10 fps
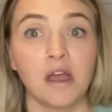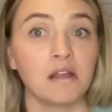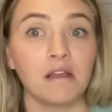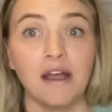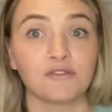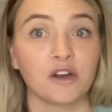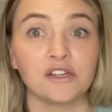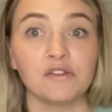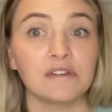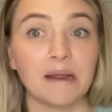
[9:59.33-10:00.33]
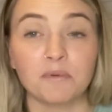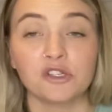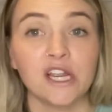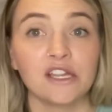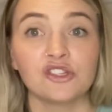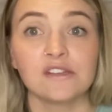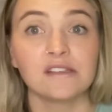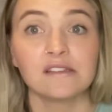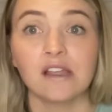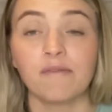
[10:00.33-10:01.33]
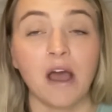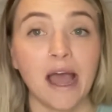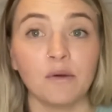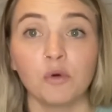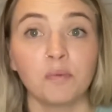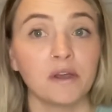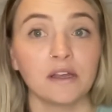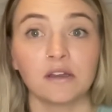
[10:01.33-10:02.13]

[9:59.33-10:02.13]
after I do diaper changes and stuff, I will put